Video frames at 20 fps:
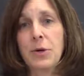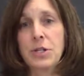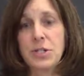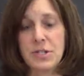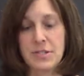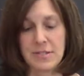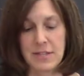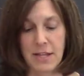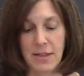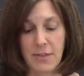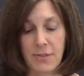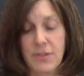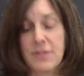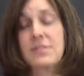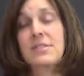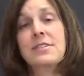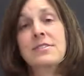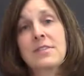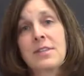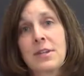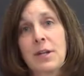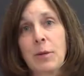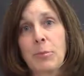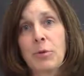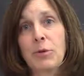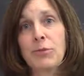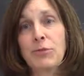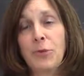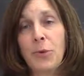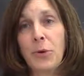just say, this is the
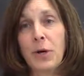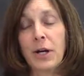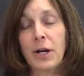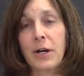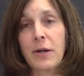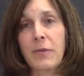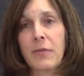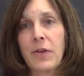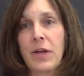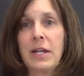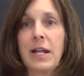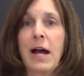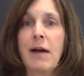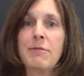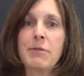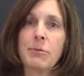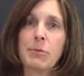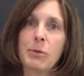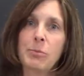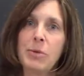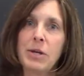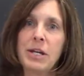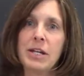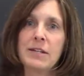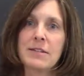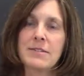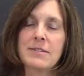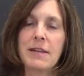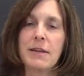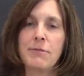number 4, and have them repeat
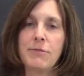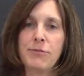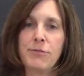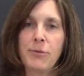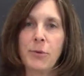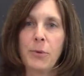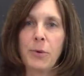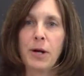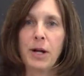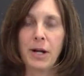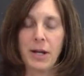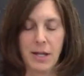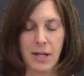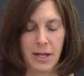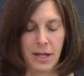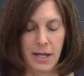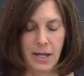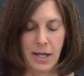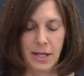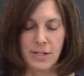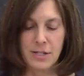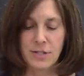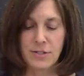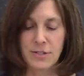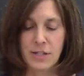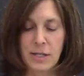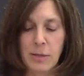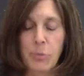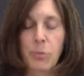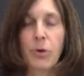and say 4. And just
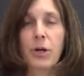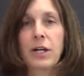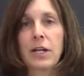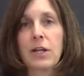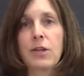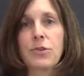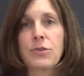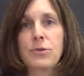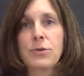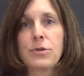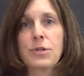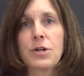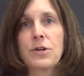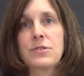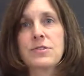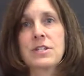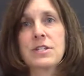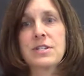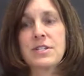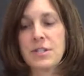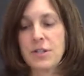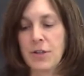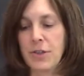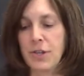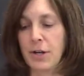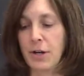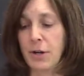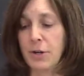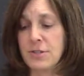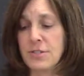keep working through those until
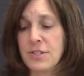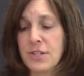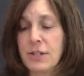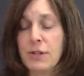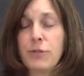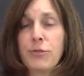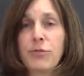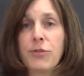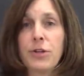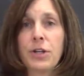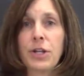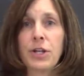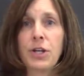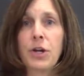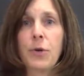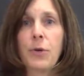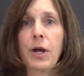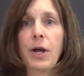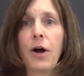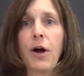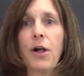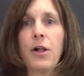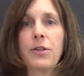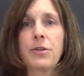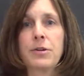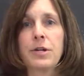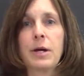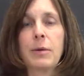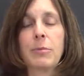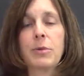they're skillful at knowing all
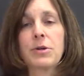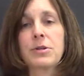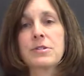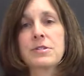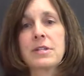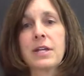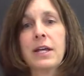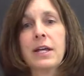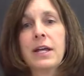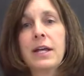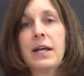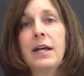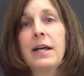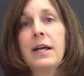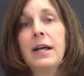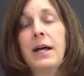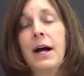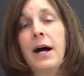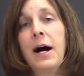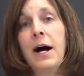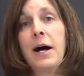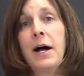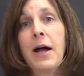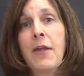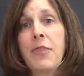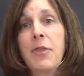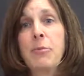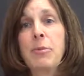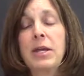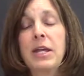their numbers. At
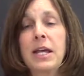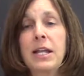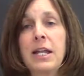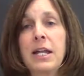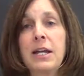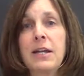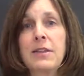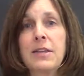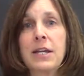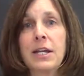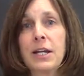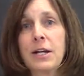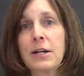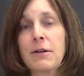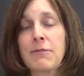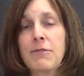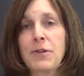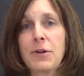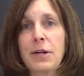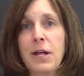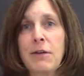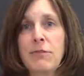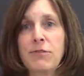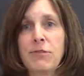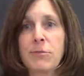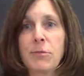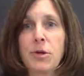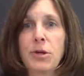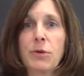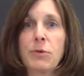the beginning of the year, if they're not
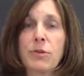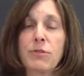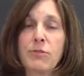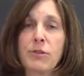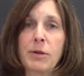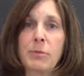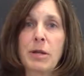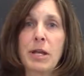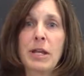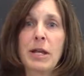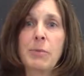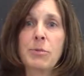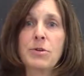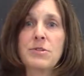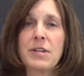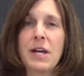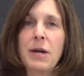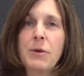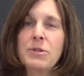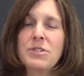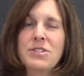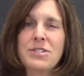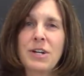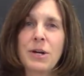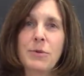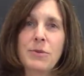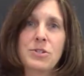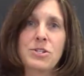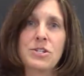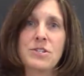familiar with very many numbers, I would start
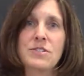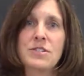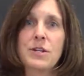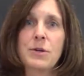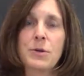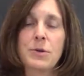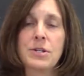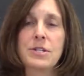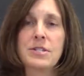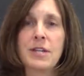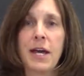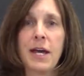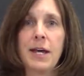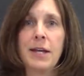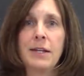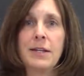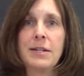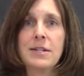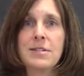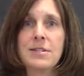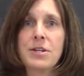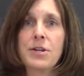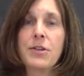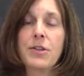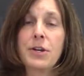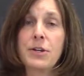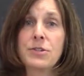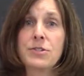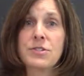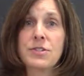with just 0 to 10 until
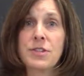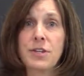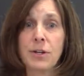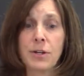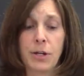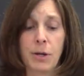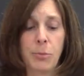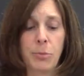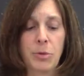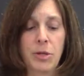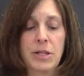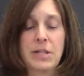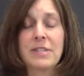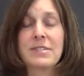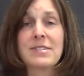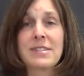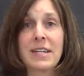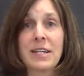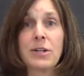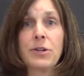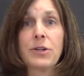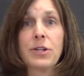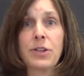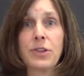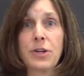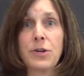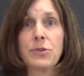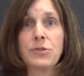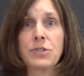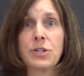they're completely skilled at
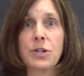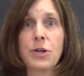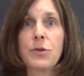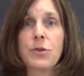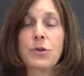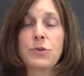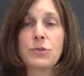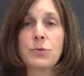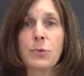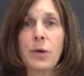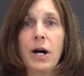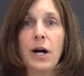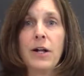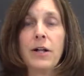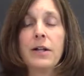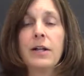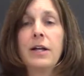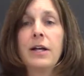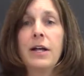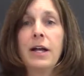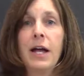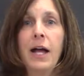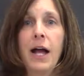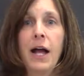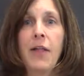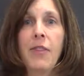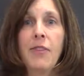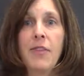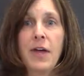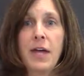those and know those well.
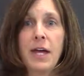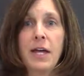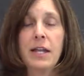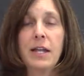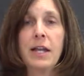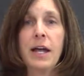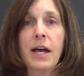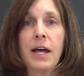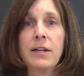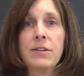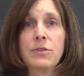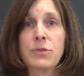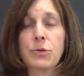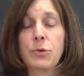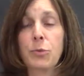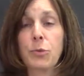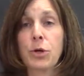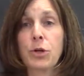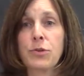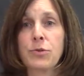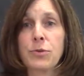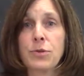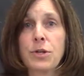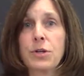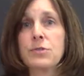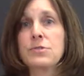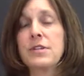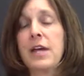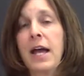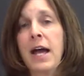And then, as we work through
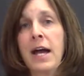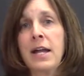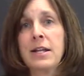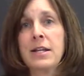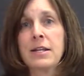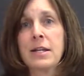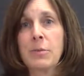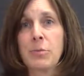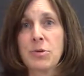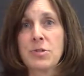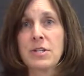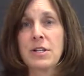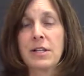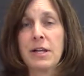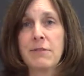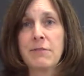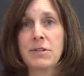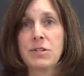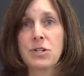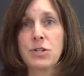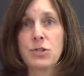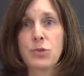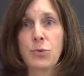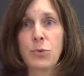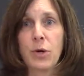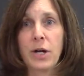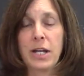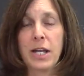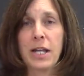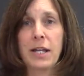those, add in numbers 11 to
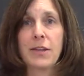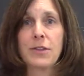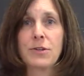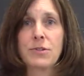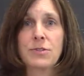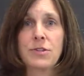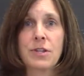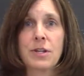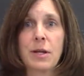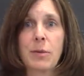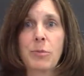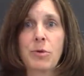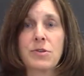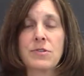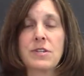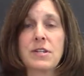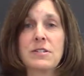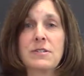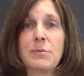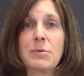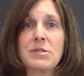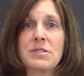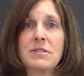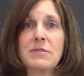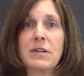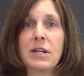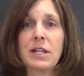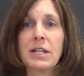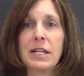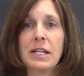20. Those are the numbers they
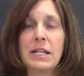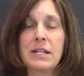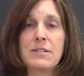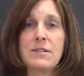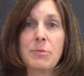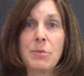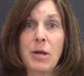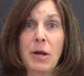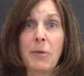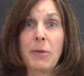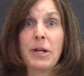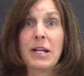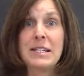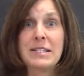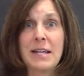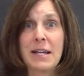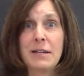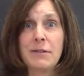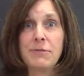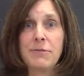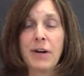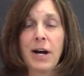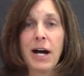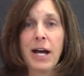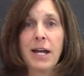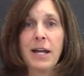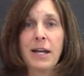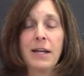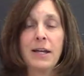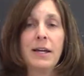specifically need to be able to
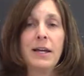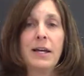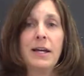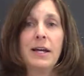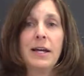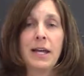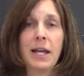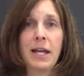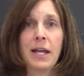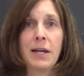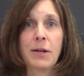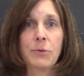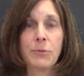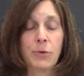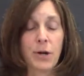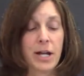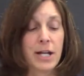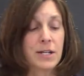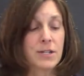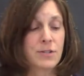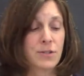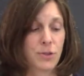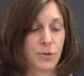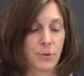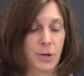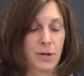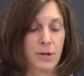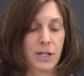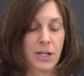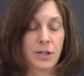identify and write
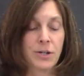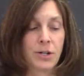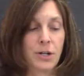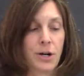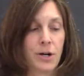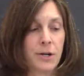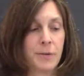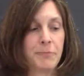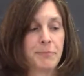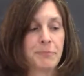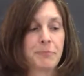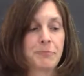throughout kindergarten.